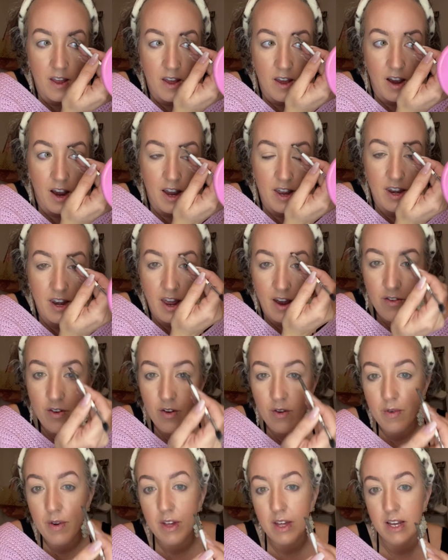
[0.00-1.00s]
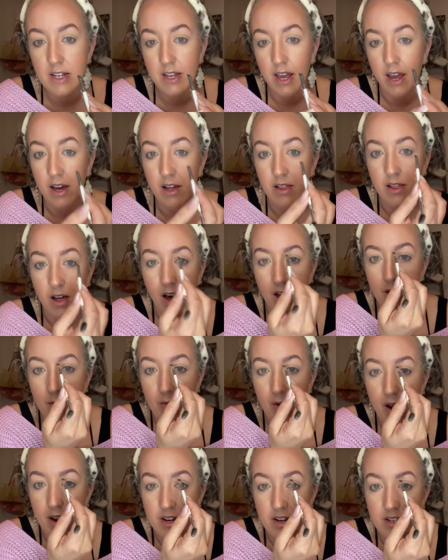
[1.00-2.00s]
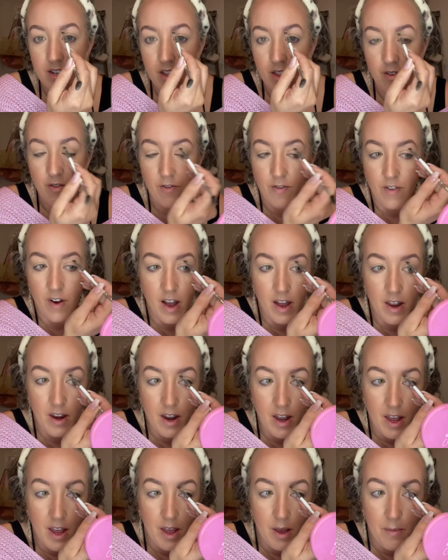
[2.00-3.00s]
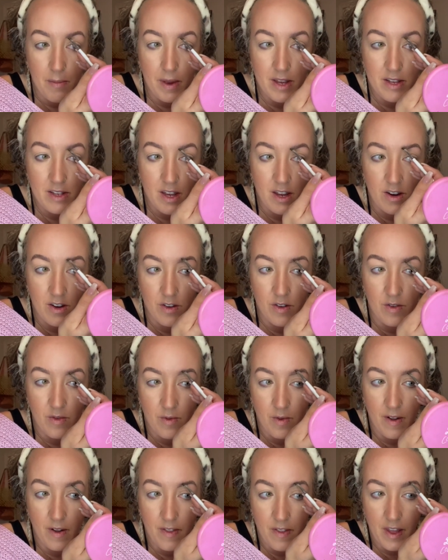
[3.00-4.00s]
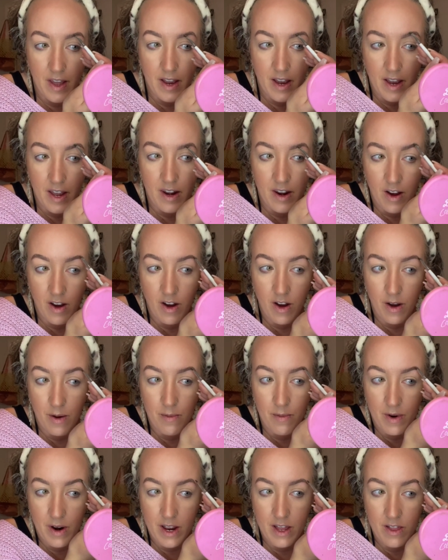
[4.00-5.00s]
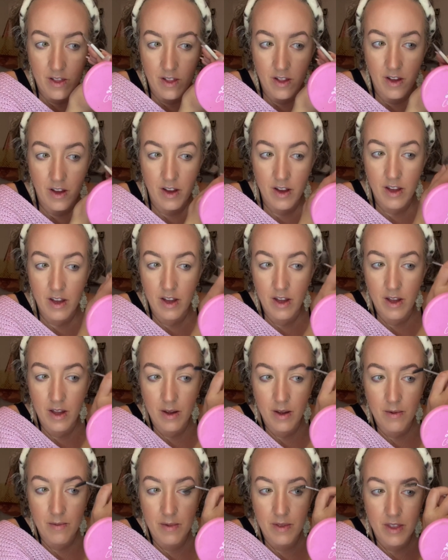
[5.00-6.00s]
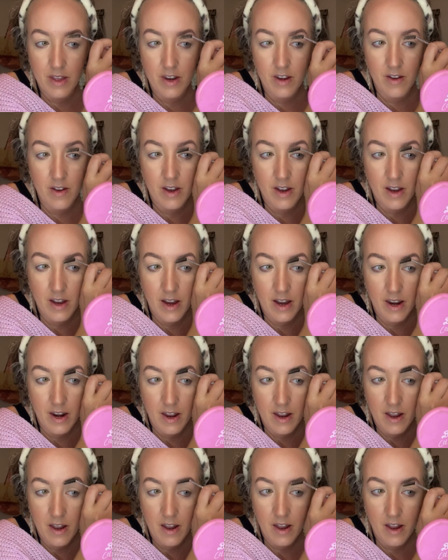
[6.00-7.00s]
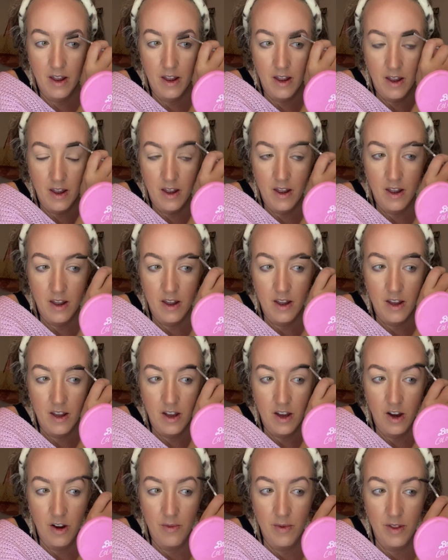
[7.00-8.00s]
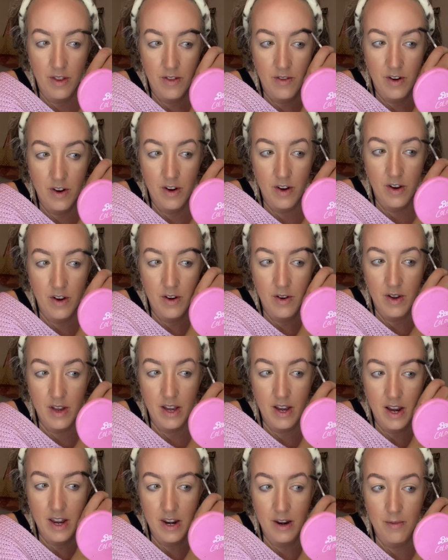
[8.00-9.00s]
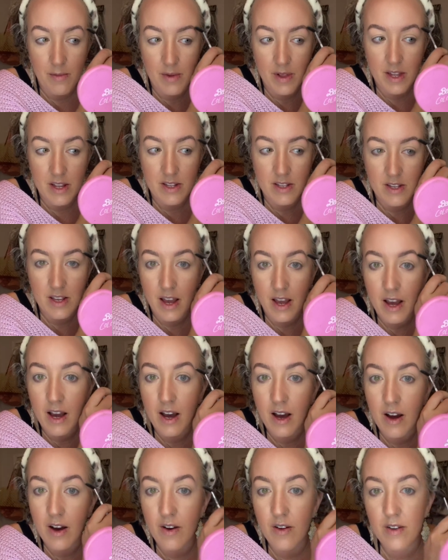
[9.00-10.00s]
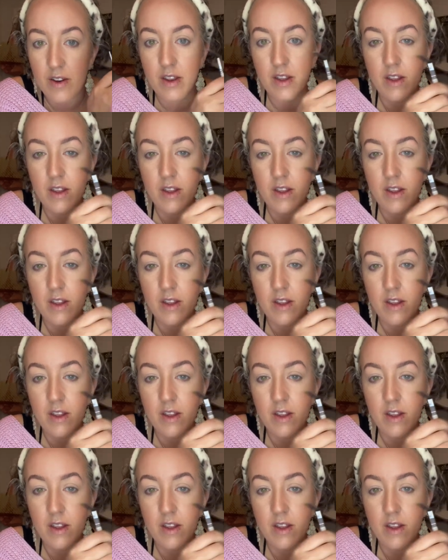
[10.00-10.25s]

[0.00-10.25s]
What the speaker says: I never really take a lot of product to the front because I do want that kind of ombre look, but then you can kind of comb it through, it kind of blends out.